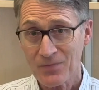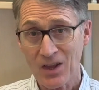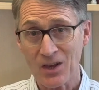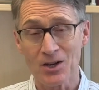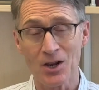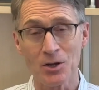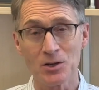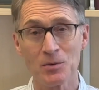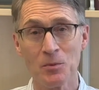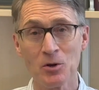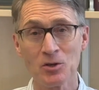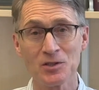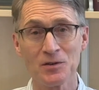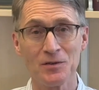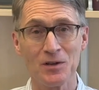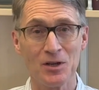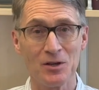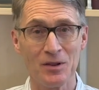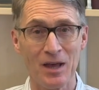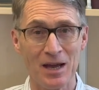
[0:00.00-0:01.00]
Now, to most of
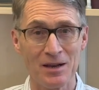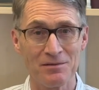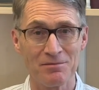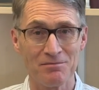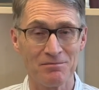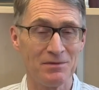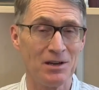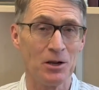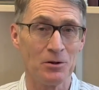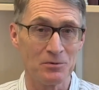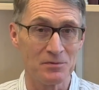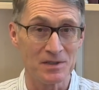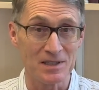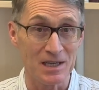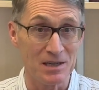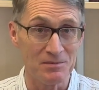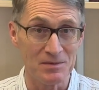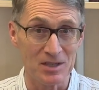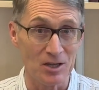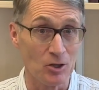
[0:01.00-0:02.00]
you, that
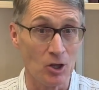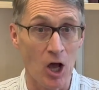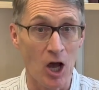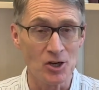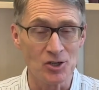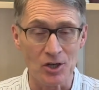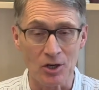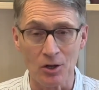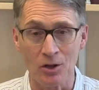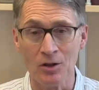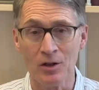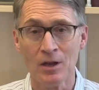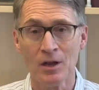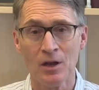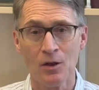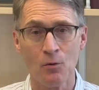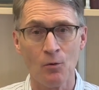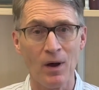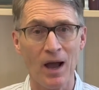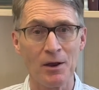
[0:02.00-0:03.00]
seems illogical.
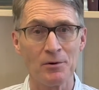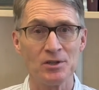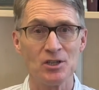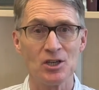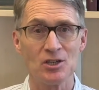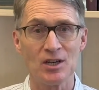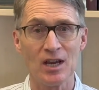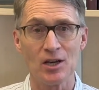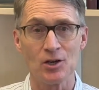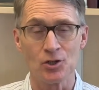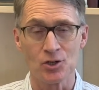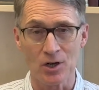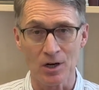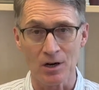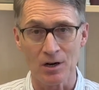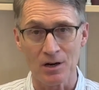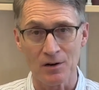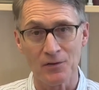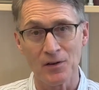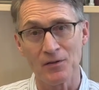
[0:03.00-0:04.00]
Why would you take
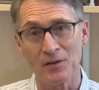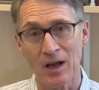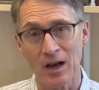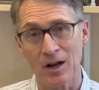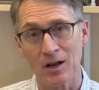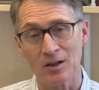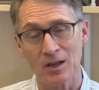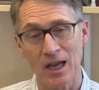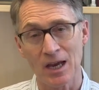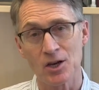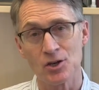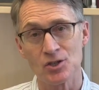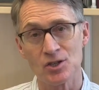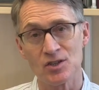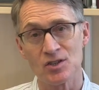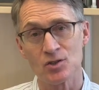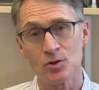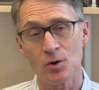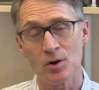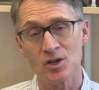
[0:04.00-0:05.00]
sugar if you've got a glycogen
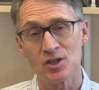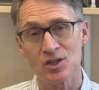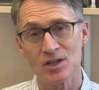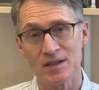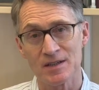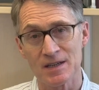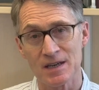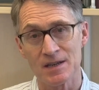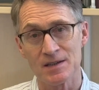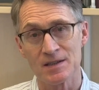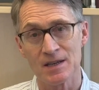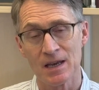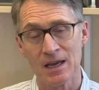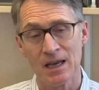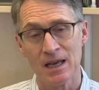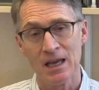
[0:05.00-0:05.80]
storage disease?